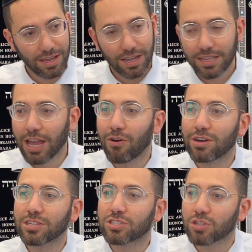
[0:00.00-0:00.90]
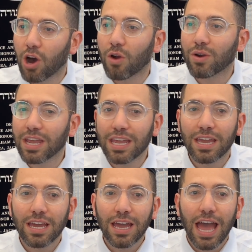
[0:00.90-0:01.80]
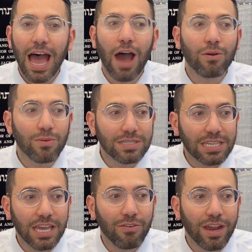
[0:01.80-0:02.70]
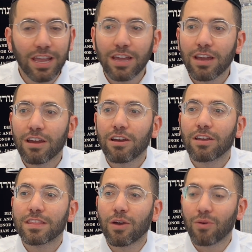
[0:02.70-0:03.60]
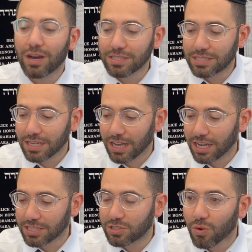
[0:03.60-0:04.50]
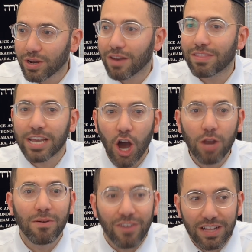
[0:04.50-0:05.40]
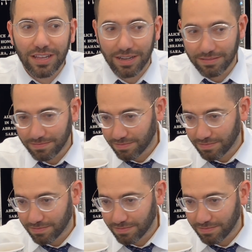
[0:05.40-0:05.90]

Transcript: There was a story how he was hearing. There was a student of the Gaon of Vilna.